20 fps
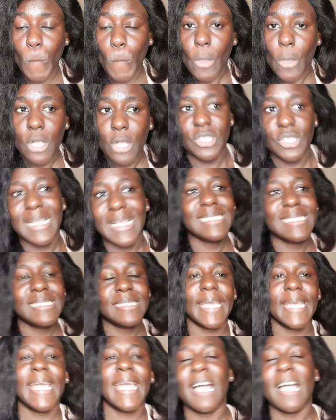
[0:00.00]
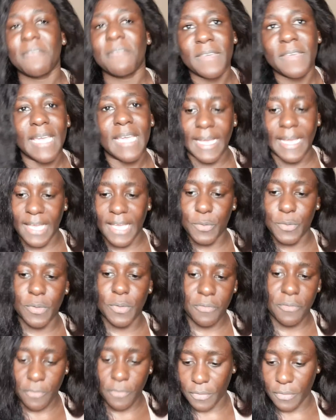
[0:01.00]
So let's take Kathy and Gedoni,
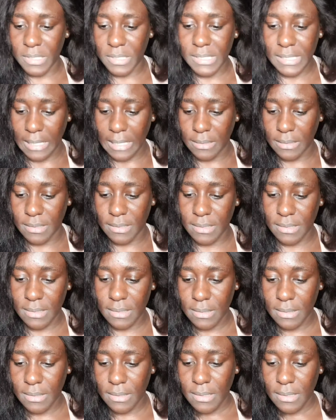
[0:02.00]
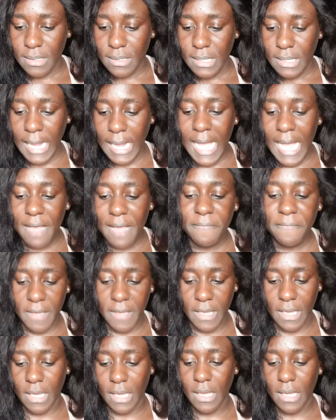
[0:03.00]
for instance.
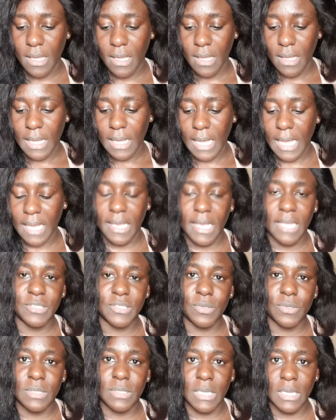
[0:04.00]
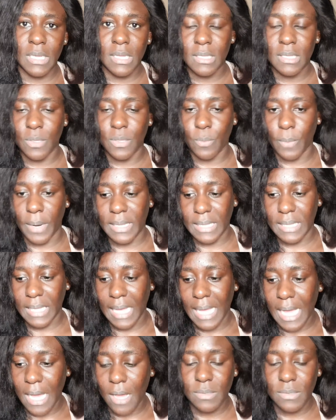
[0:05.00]
Kathy and Gedoni, they were in the
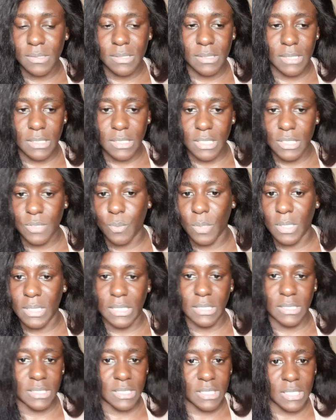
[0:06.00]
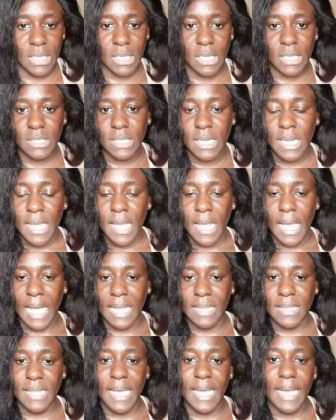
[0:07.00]
house, they did what they did,
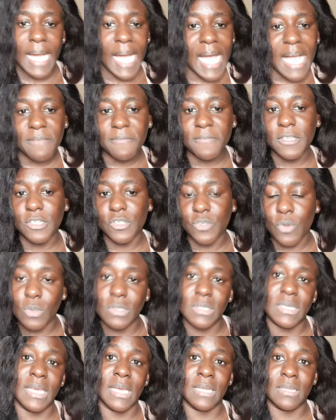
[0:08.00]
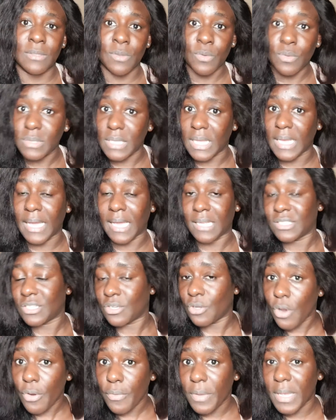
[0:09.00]
and then Kathy told Gedoni
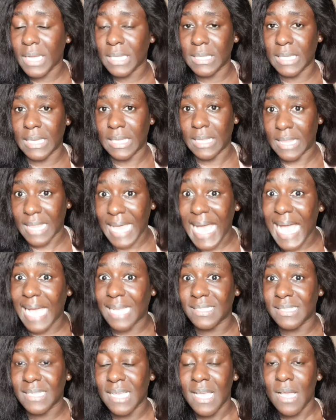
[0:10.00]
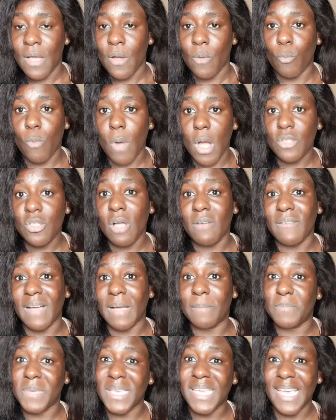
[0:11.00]
categorically that one of her
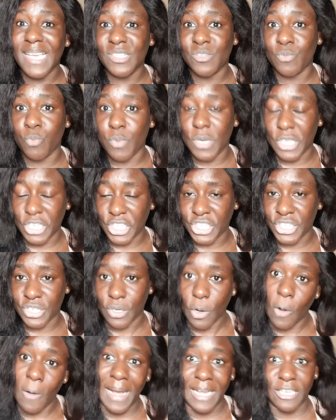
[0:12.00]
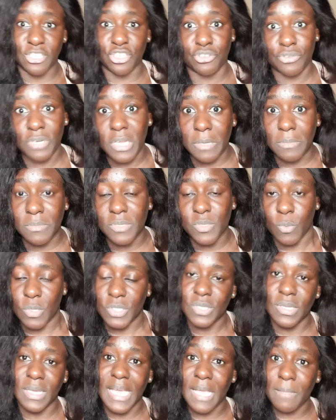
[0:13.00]
biggest wish or her dreams was
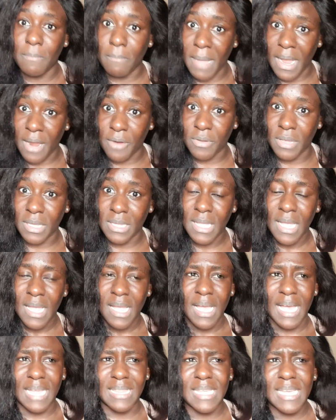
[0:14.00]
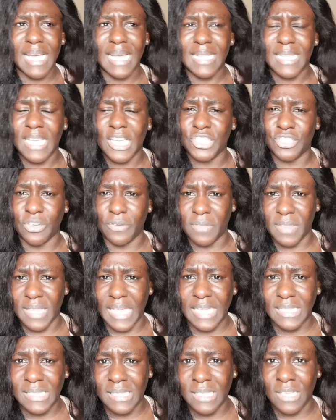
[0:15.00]
to get married. I think at the age of
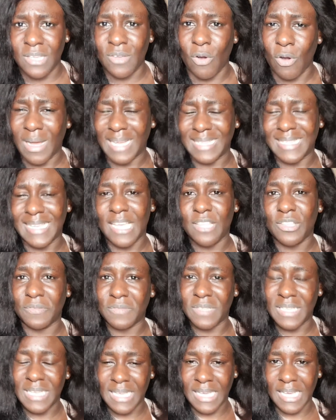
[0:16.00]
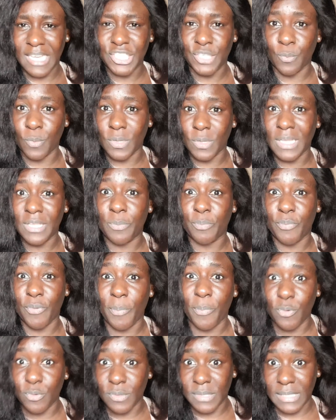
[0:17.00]
30 or at the end of the year, she wanted a
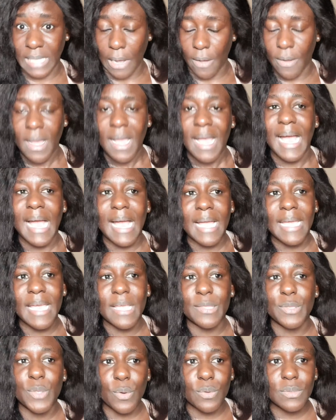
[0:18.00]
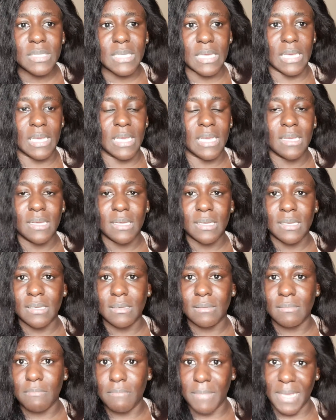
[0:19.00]
proposal. And Gedoni
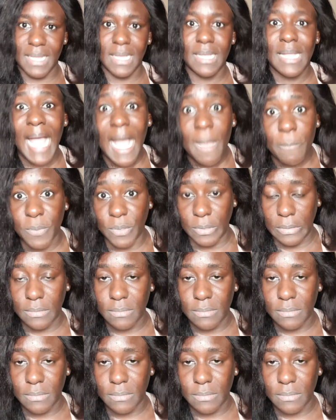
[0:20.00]
made it happen.